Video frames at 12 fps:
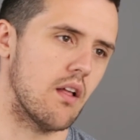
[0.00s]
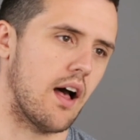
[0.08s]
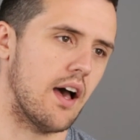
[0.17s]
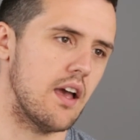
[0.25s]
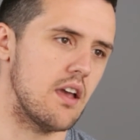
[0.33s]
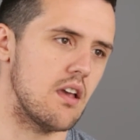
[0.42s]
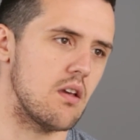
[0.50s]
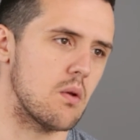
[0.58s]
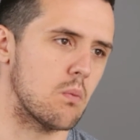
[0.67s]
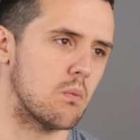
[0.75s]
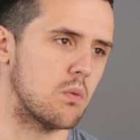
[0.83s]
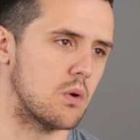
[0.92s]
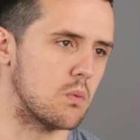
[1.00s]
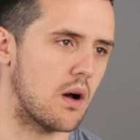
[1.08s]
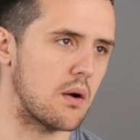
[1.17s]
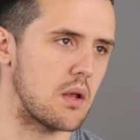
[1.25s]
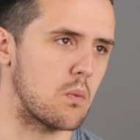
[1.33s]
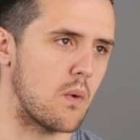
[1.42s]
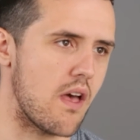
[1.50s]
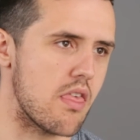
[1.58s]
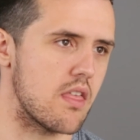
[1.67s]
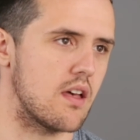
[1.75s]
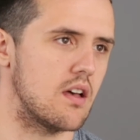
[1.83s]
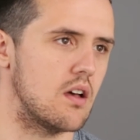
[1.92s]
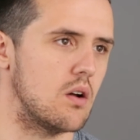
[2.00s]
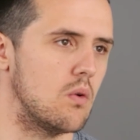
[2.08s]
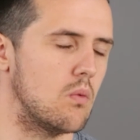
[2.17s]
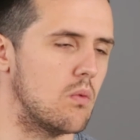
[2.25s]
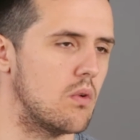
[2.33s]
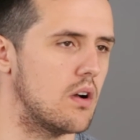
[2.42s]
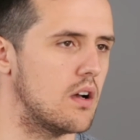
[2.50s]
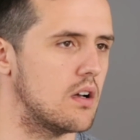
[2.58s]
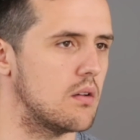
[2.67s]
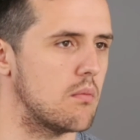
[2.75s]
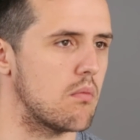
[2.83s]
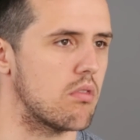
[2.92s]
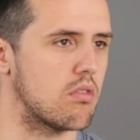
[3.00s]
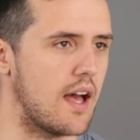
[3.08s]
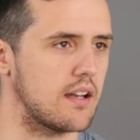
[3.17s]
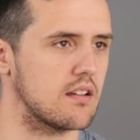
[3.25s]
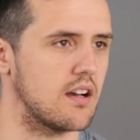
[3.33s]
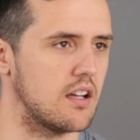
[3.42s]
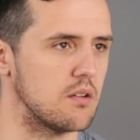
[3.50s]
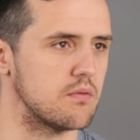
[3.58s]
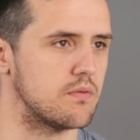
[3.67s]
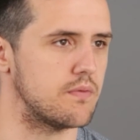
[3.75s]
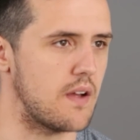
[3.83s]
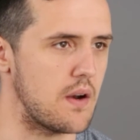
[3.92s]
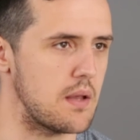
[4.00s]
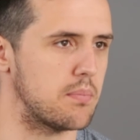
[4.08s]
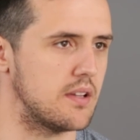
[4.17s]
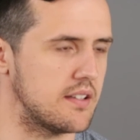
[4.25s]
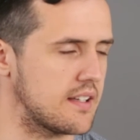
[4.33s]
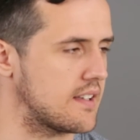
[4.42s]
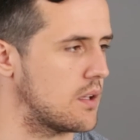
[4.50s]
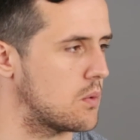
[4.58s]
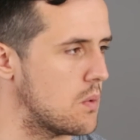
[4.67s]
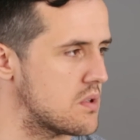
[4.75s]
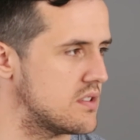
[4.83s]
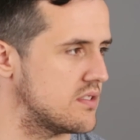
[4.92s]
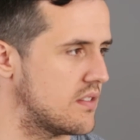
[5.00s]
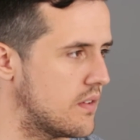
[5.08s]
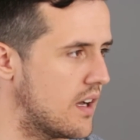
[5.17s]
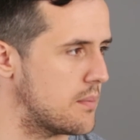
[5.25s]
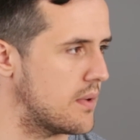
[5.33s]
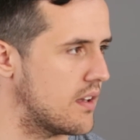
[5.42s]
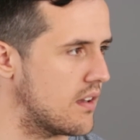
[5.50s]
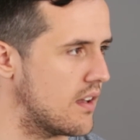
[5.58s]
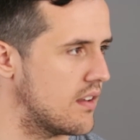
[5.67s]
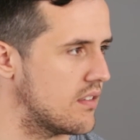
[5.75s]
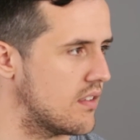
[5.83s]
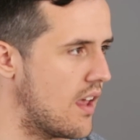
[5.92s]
I would worry whether that kind of very politically cautious environment is